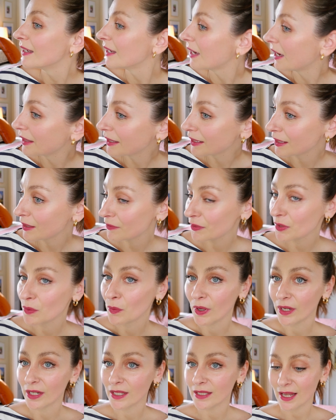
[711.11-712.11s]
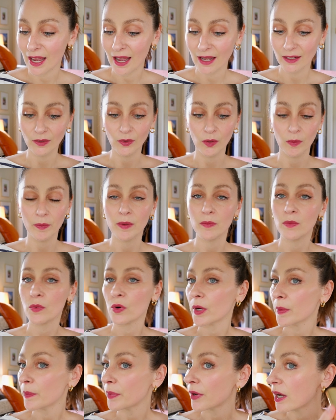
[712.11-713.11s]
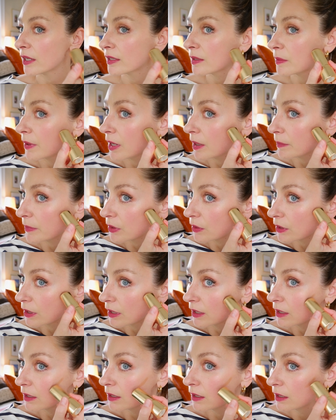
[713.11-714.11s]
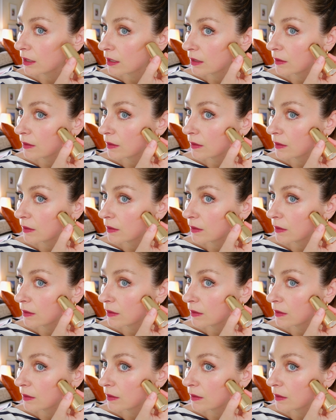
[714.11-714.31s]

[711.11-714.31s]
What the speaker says: And then if you wanted to add a little bit more bronze balm, you could,